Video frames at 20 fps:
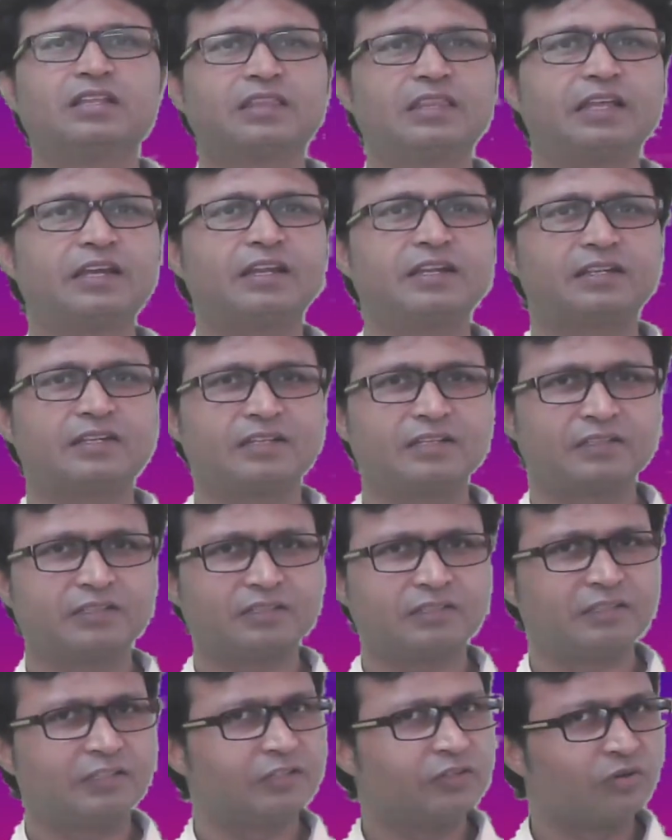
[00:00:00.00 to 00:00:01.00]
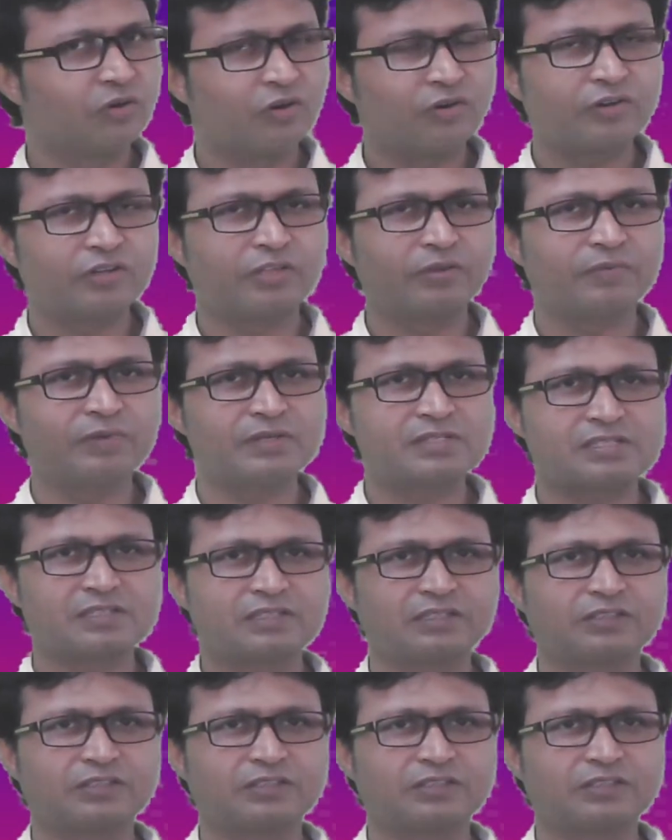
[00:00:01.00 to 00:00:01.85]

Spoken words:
that they do not give us